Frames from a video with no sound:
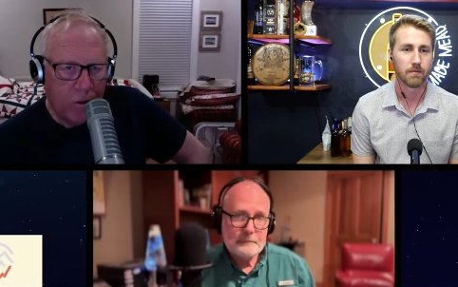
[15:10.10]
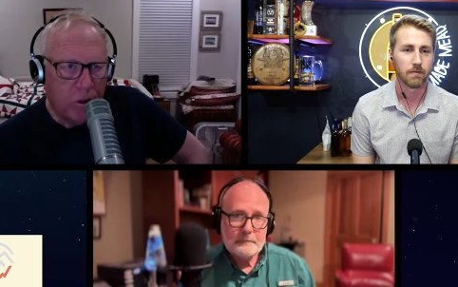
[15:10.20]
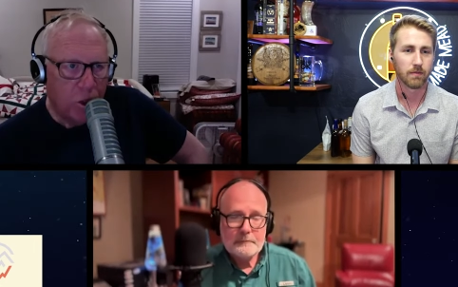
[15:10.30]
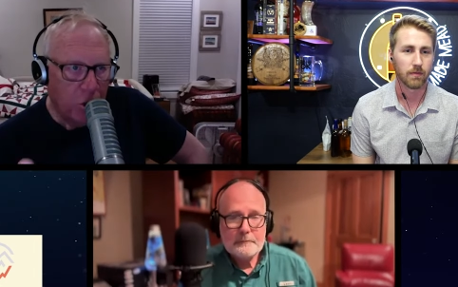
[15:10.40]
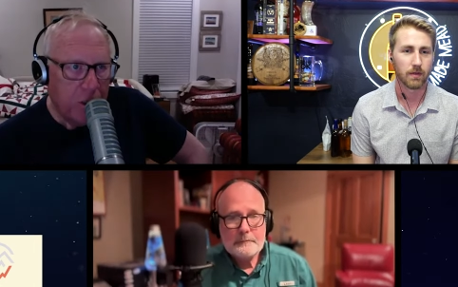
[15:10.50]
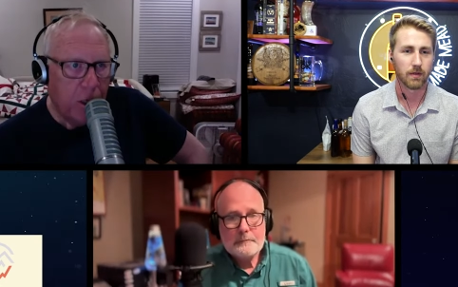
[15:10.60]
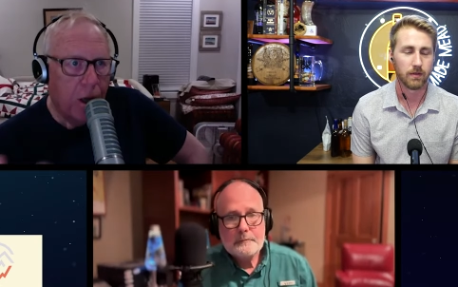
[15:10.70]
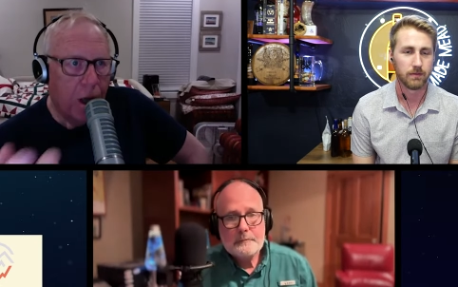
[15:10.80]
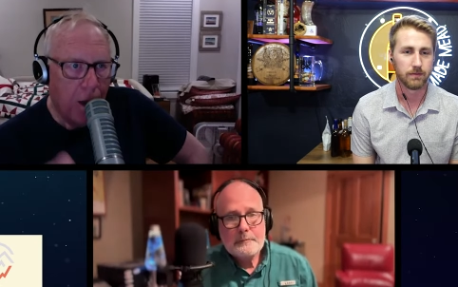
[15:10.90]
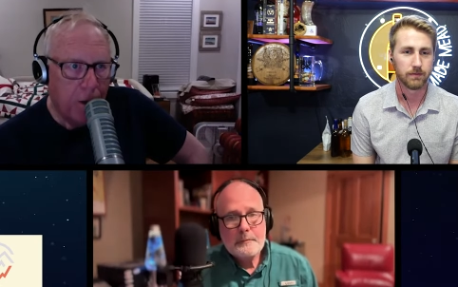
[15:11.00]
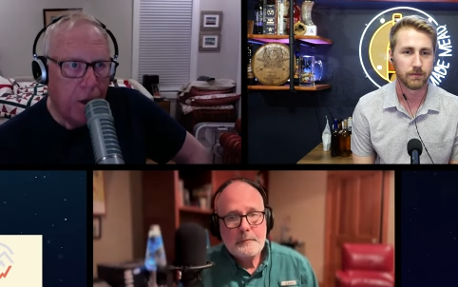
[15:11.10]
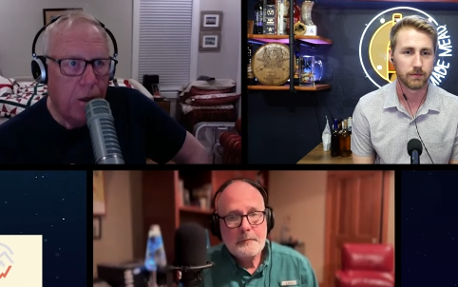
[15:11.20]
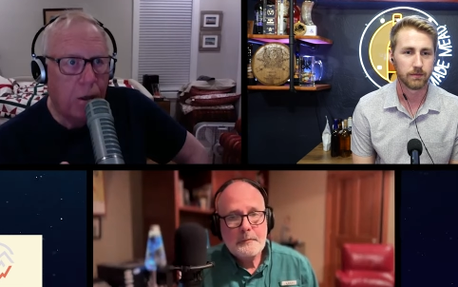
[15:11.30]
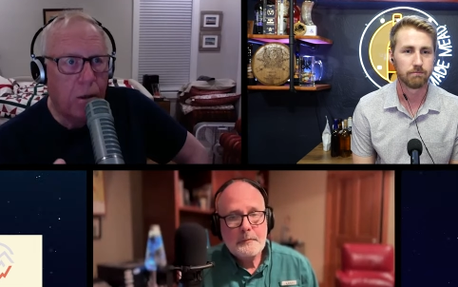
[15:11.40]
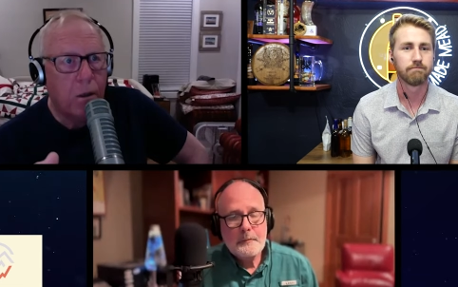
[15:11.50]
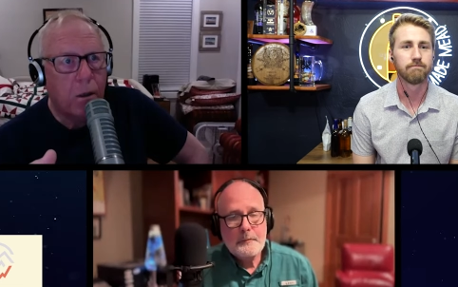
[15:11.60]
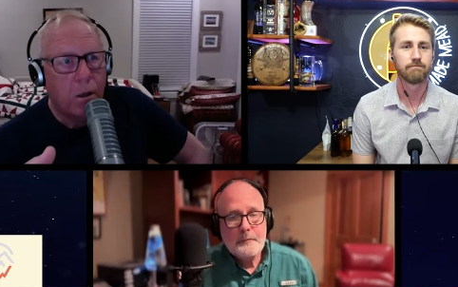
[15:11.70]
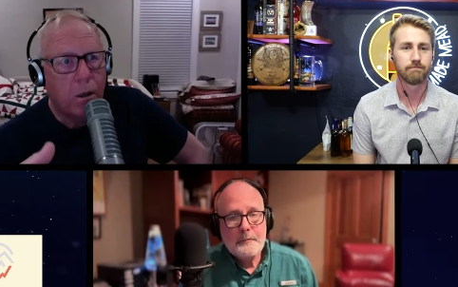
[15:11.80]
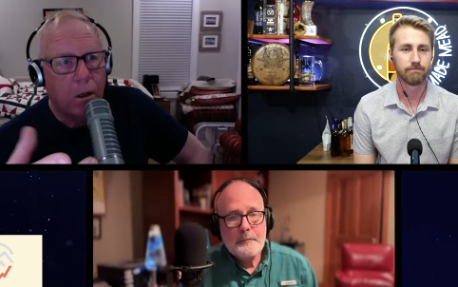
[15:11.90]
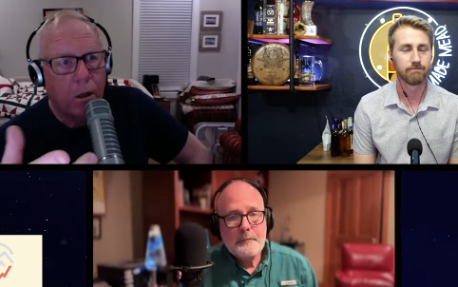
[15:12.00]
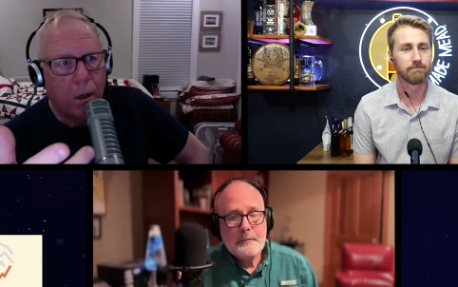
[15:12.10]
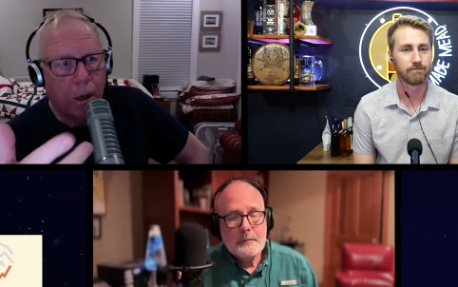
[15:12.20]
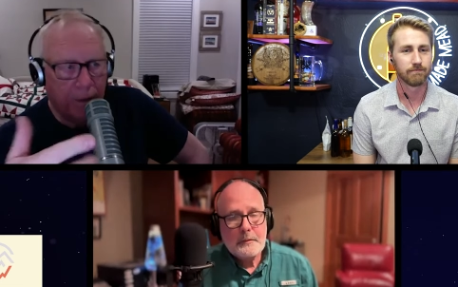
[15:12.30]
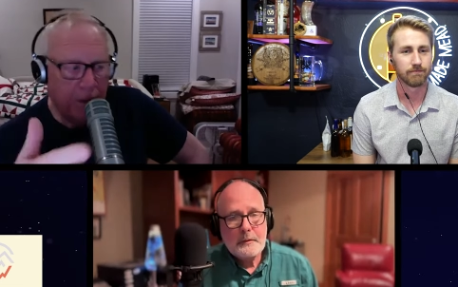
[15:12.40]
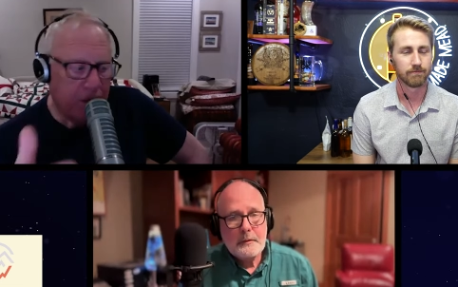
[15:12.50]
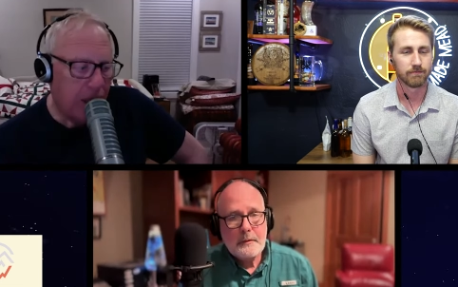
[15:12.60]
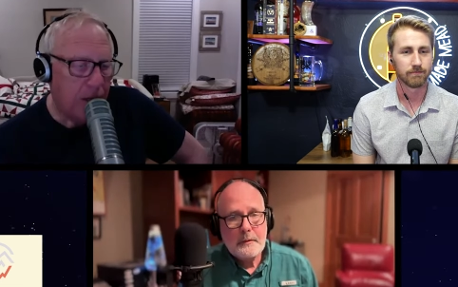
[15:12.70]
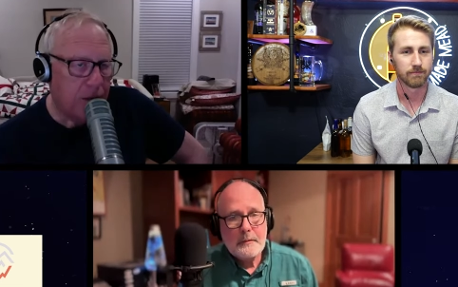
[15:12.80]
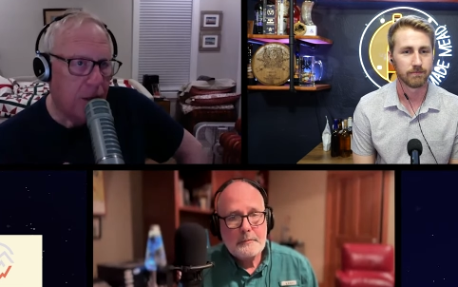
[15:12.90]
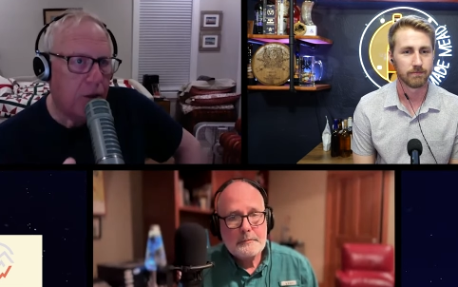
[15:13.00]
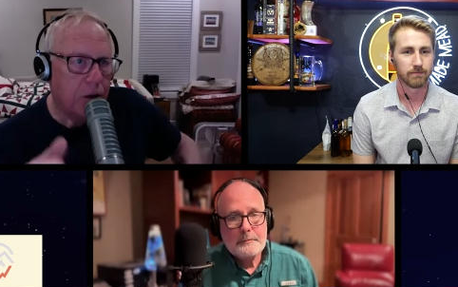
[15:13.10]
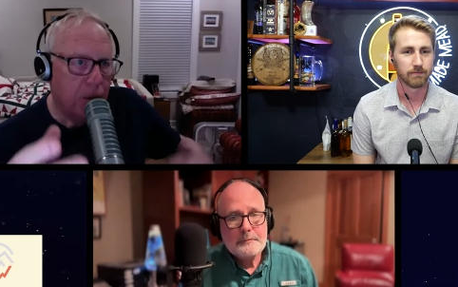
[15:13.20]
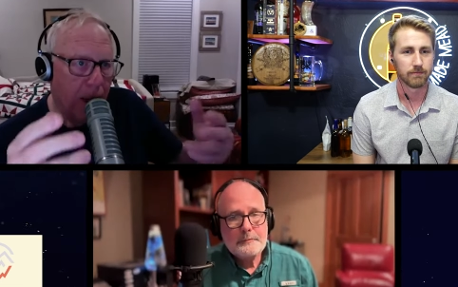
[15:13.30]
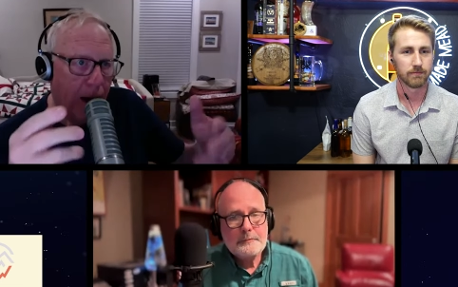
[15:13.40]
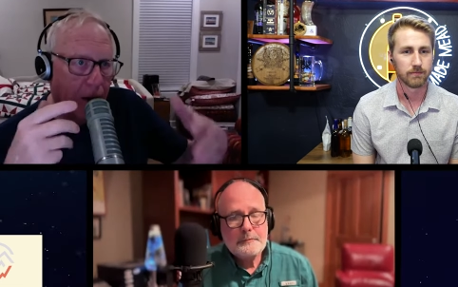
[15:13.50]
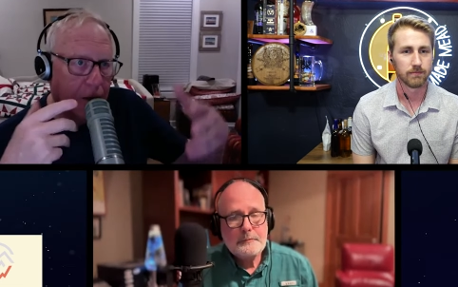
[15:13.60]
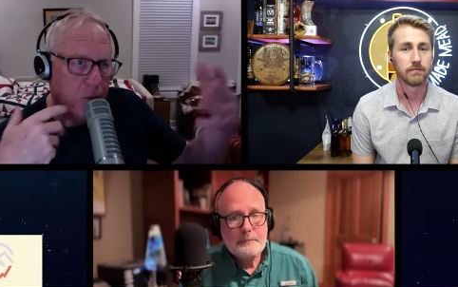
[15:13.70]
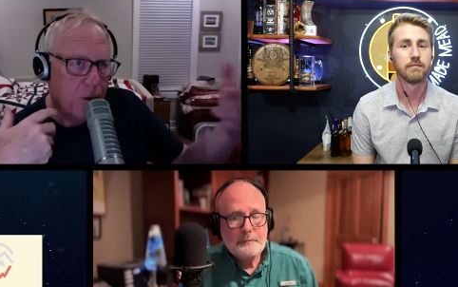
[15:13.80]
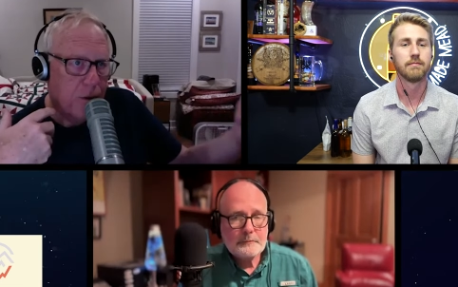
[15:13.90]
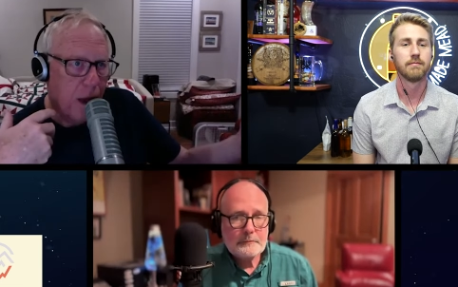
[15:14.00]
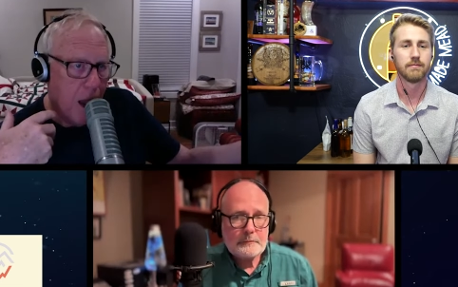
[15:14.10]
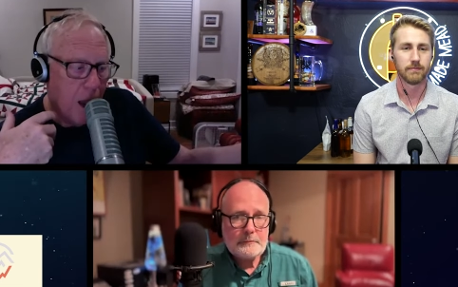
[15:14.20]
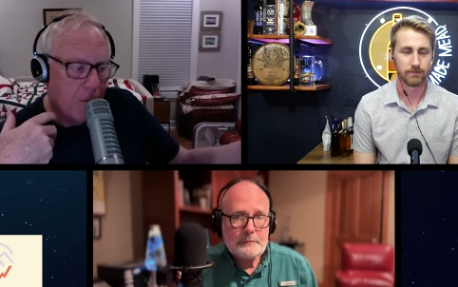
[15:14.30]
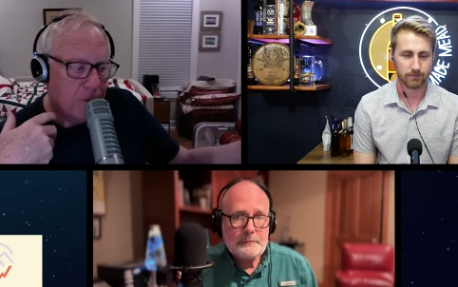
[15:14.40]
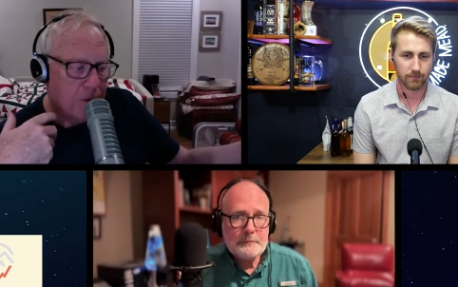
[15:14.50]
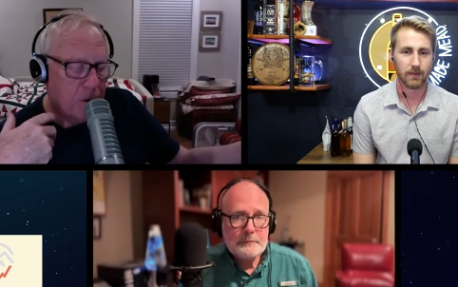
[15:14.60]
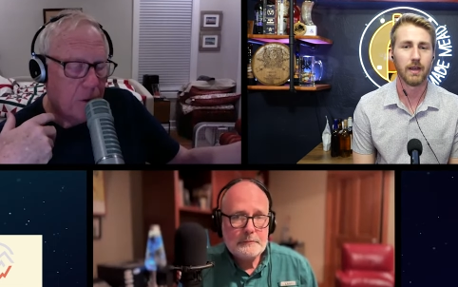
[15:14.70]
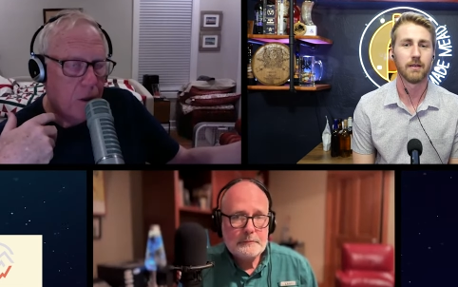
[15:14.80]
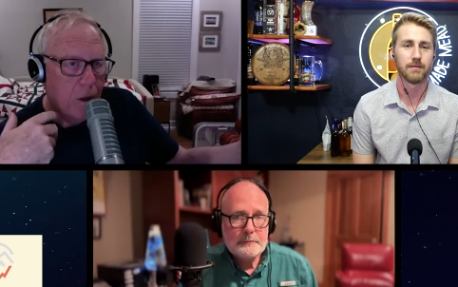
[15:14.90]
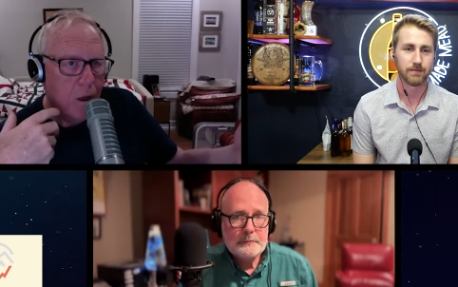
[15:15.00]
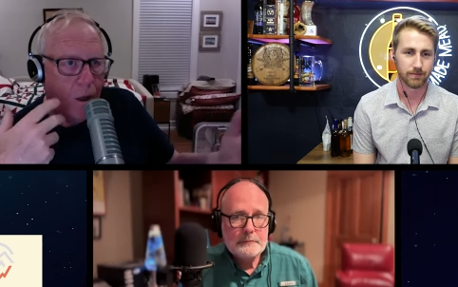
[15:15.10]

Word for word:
Speaker 1: choosing honey, in this case, then to balance with hops. Yeah.